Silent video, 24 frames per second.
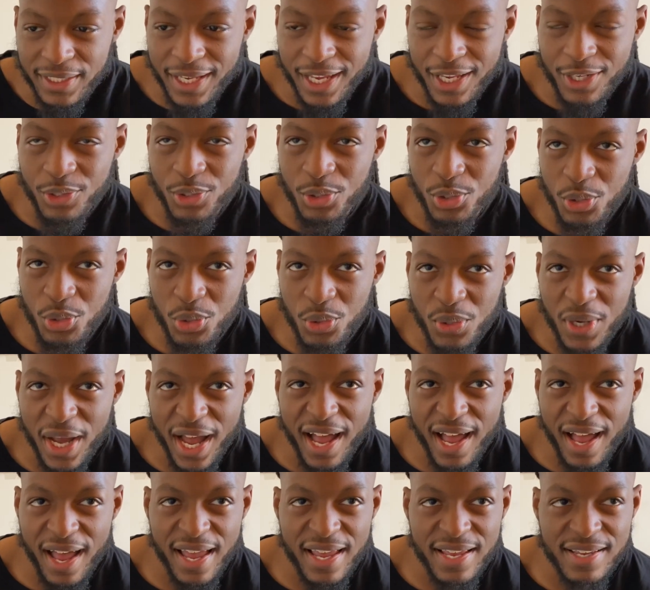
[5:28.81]
Can you
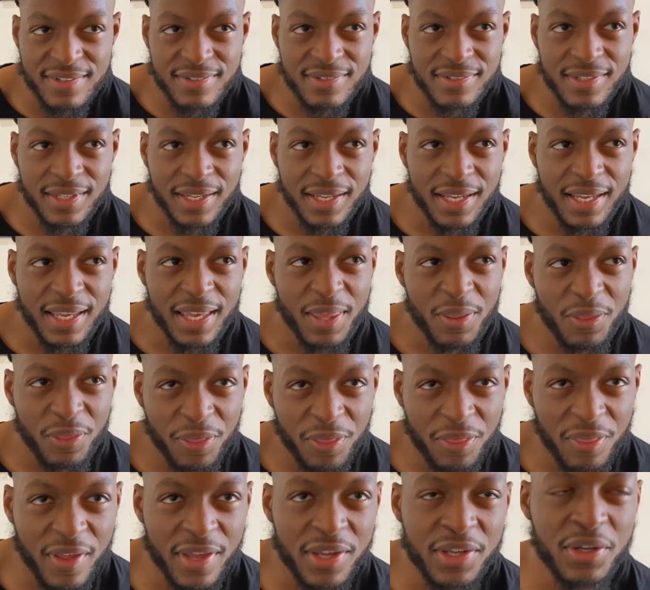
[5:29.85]
guys
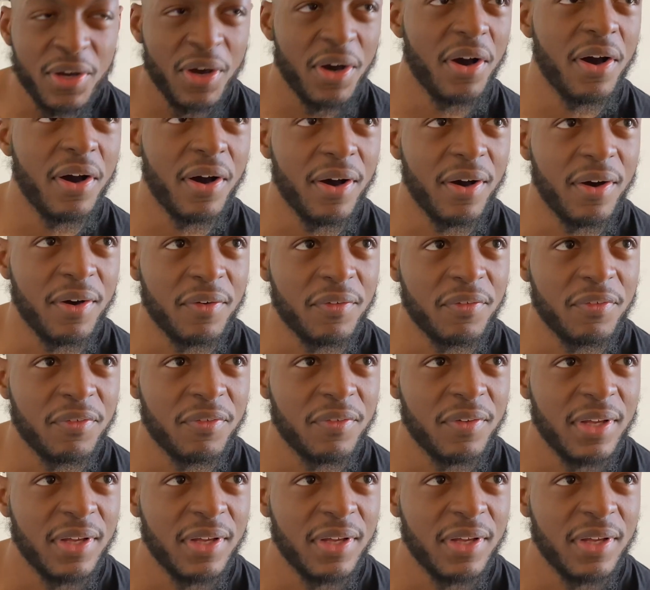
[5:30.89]
think of